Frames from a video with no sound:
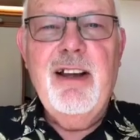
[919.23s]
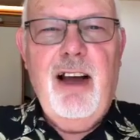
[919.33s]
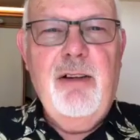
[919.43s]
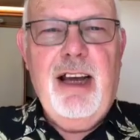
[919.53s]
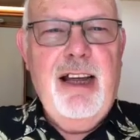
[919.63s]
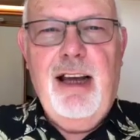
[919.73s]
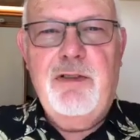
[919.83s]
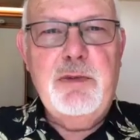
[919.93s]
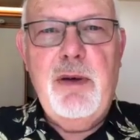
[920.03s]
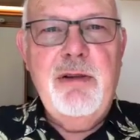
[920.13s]
Okay,
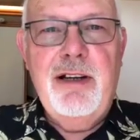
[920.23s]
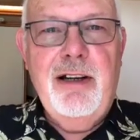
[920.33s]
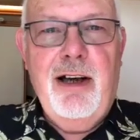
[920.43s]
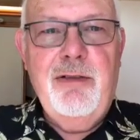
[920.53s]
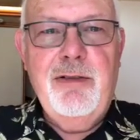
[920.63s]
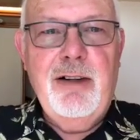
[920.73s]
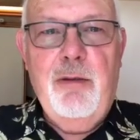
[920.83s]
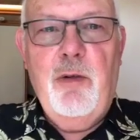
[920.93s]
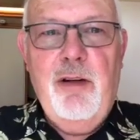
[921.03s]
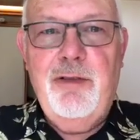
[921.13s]
I've spoken enough.
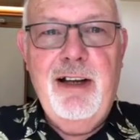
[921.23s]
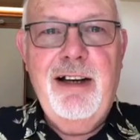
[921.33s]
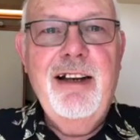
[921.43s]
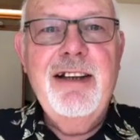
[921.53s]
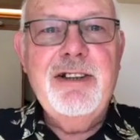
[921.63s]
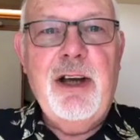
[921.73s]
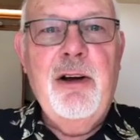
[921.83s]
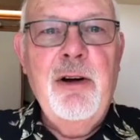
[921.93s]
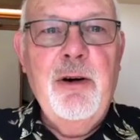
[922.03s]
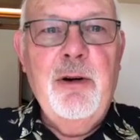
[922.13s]
I'm waffling. So,
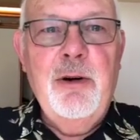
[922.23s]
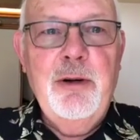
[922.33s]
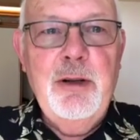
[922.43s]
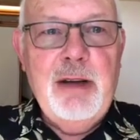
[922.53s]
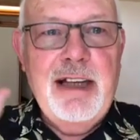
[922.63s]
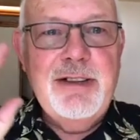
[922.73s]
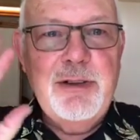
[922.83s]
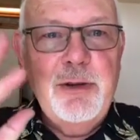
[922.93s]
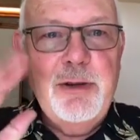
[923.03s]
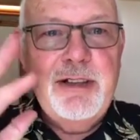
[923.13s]
all the best.
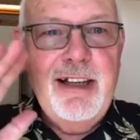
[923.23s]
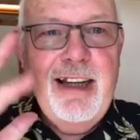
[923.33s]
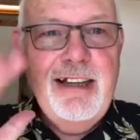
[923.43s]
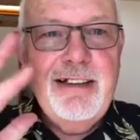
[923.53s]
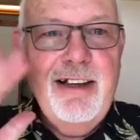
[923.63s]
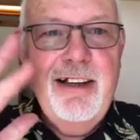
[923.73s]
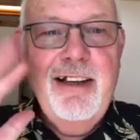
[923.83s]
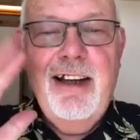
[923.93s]
Talk to you later.